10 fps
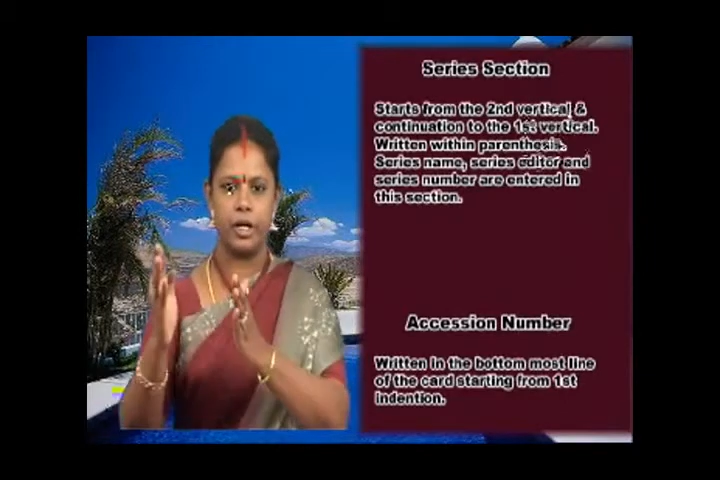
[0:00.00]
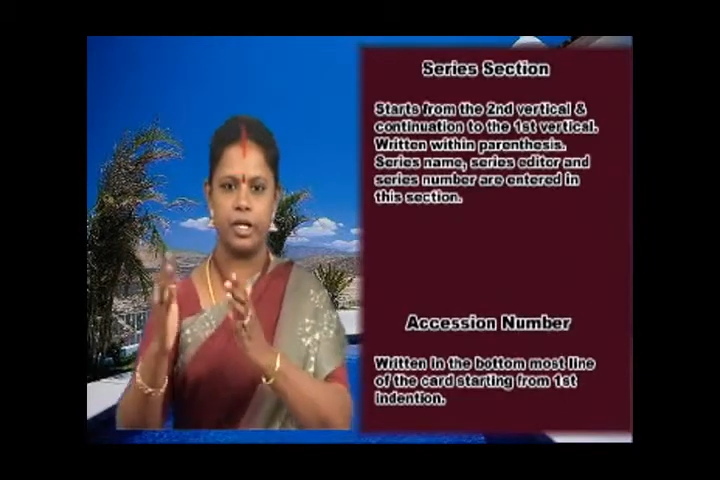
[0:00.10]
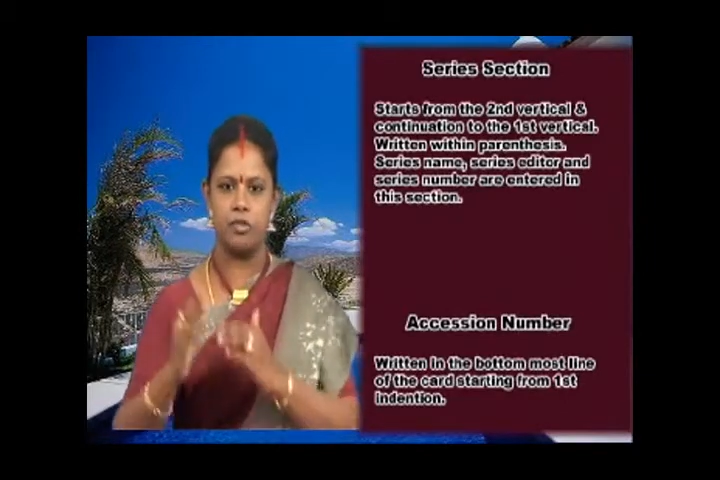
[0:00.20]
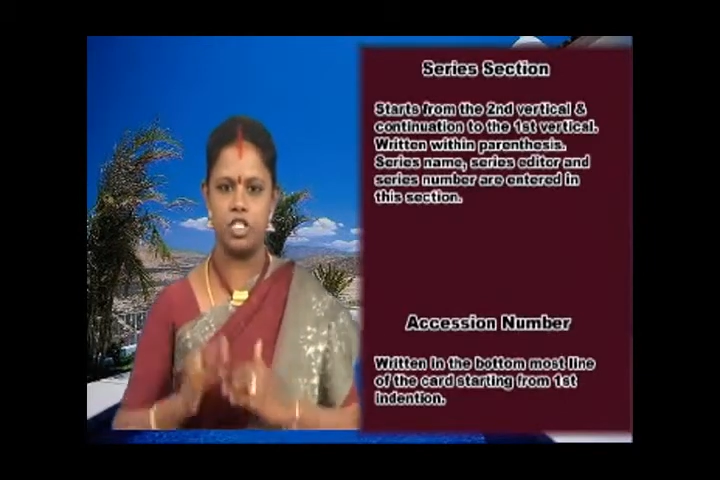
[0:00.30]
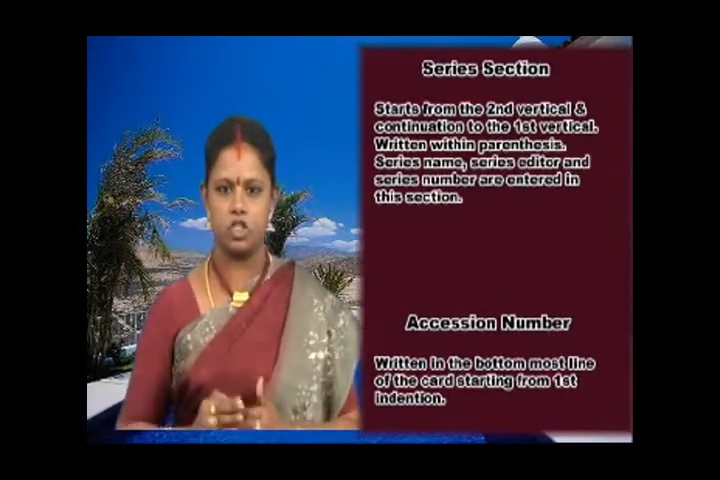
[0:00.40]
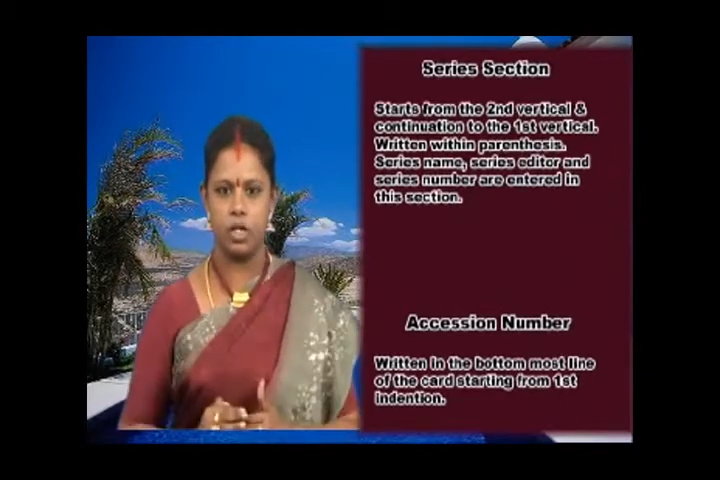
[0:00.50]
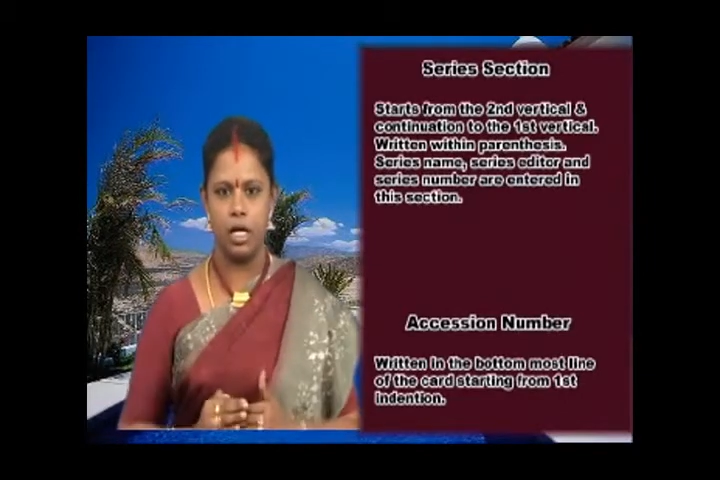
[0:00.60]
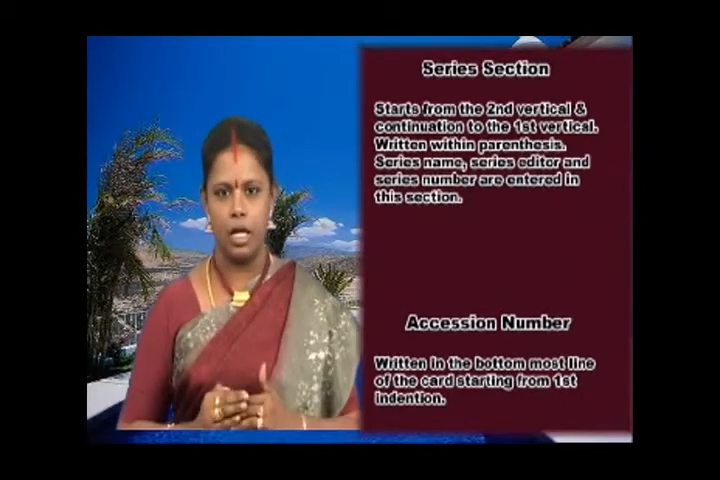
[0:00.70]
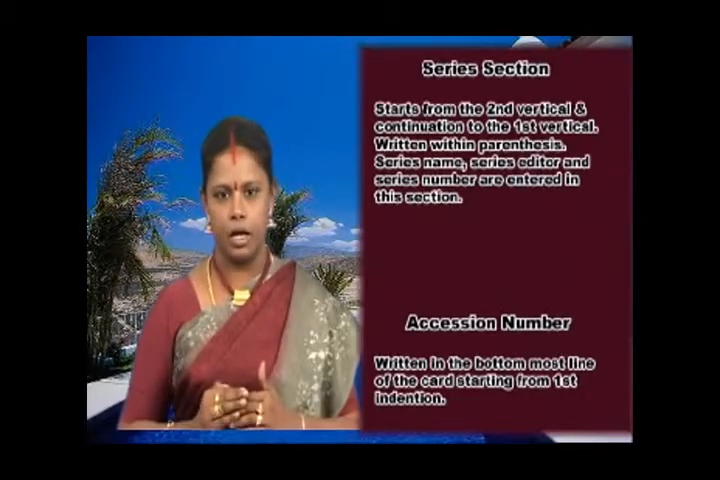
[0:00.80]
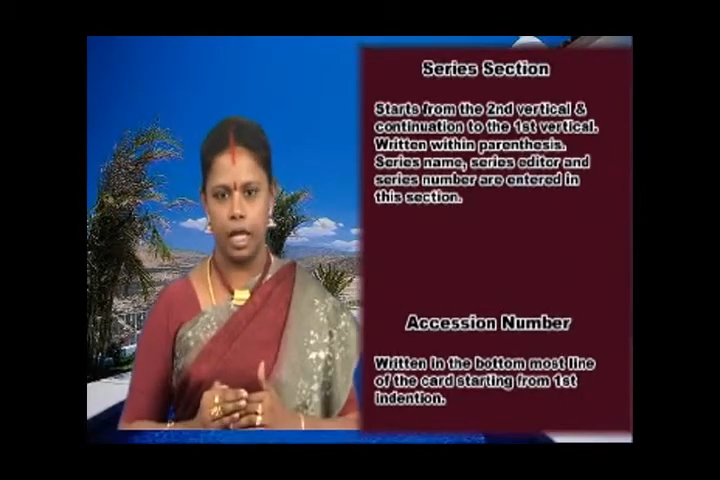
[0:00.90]
given to the
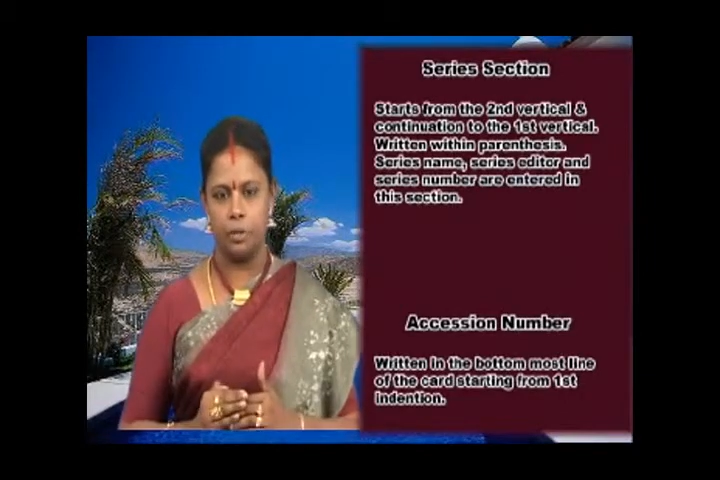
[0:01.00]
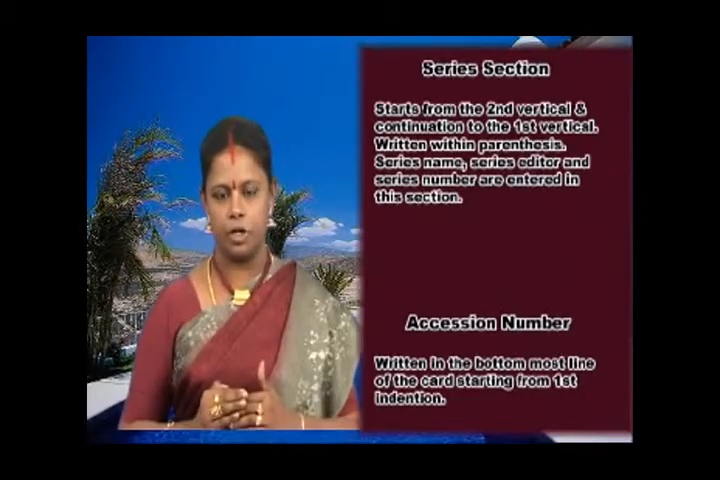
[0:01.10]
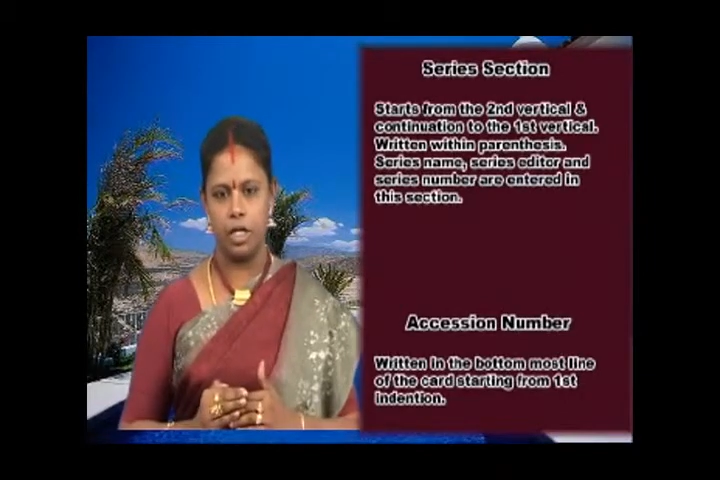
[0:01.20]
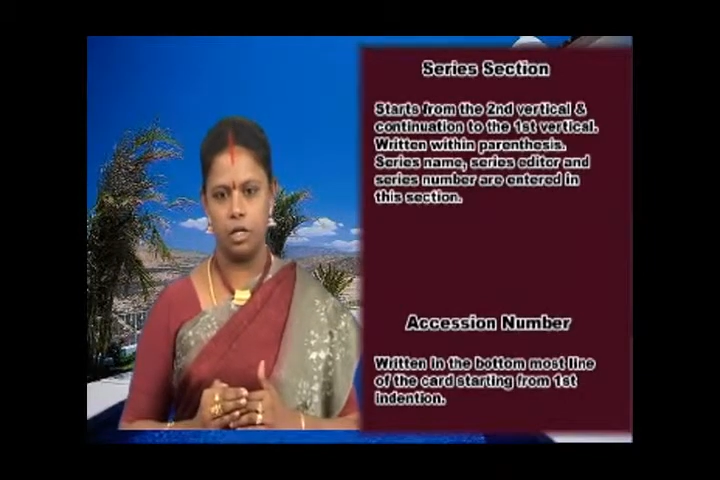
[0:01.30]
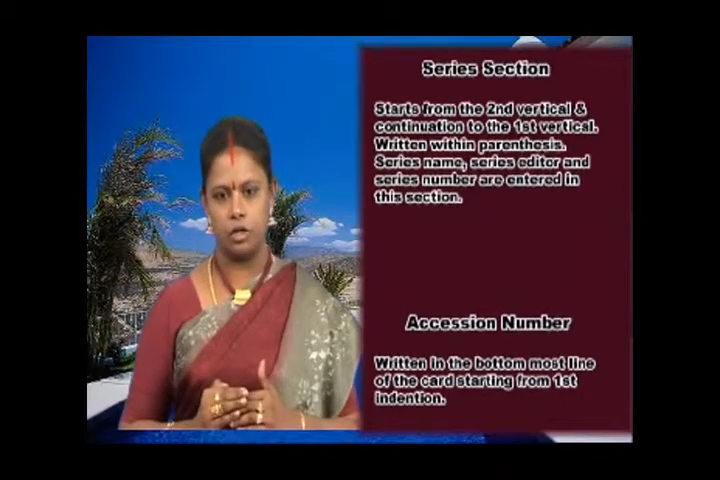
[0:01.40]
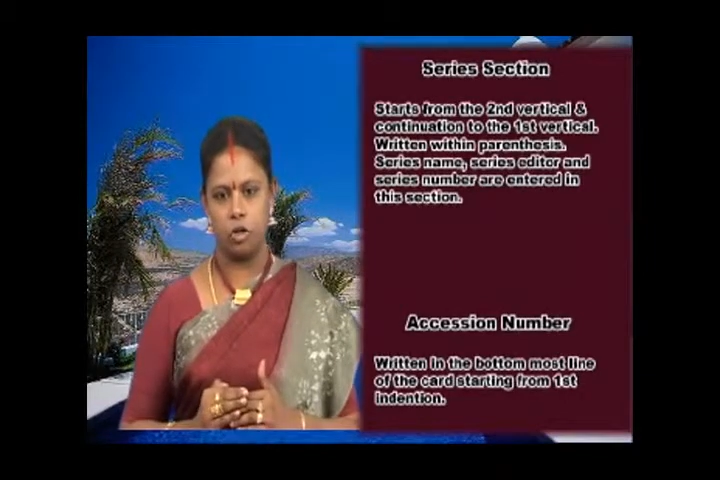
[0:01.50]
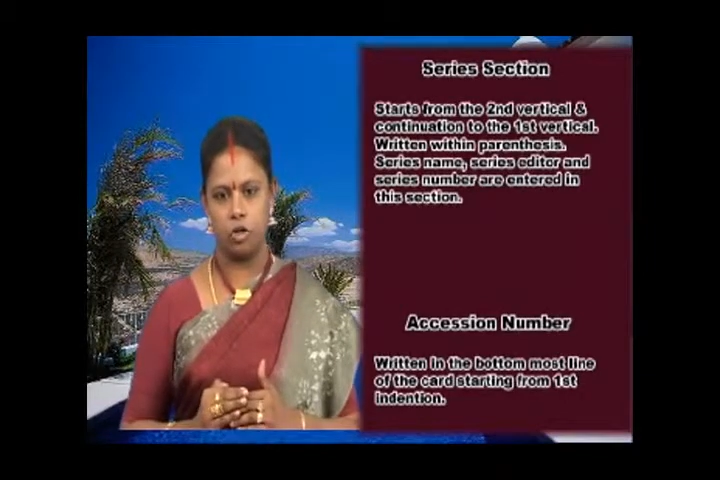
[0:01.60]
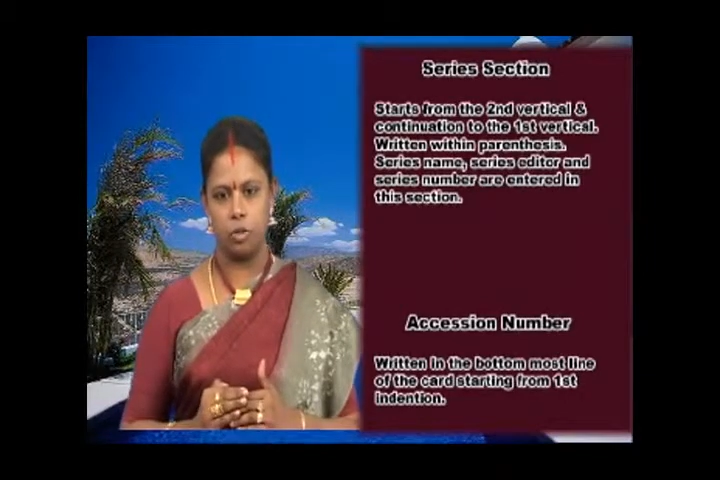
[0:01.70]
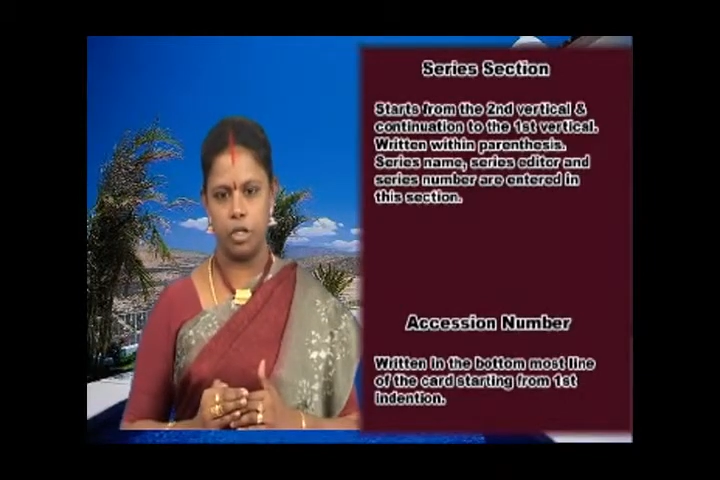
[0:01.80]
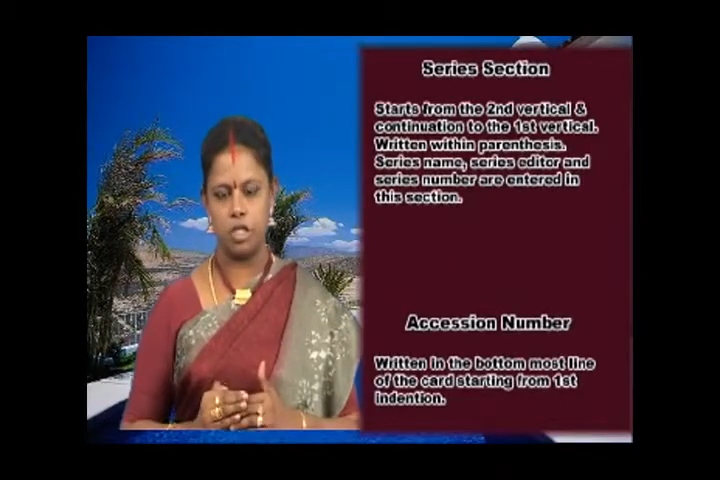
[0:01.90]
library
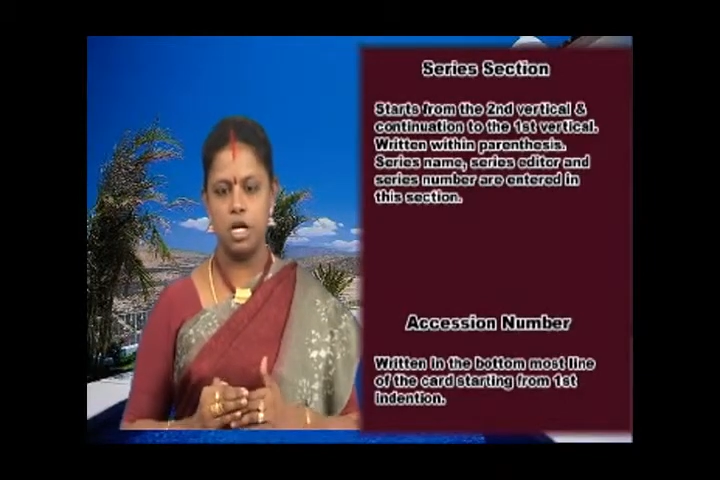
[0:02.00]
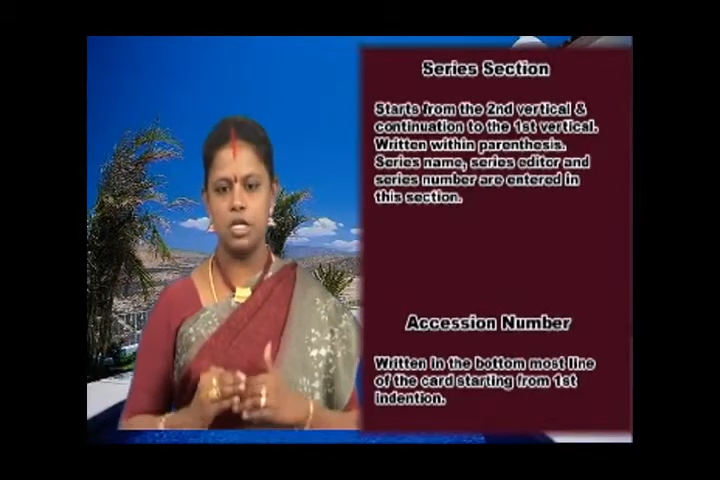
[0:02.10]
document.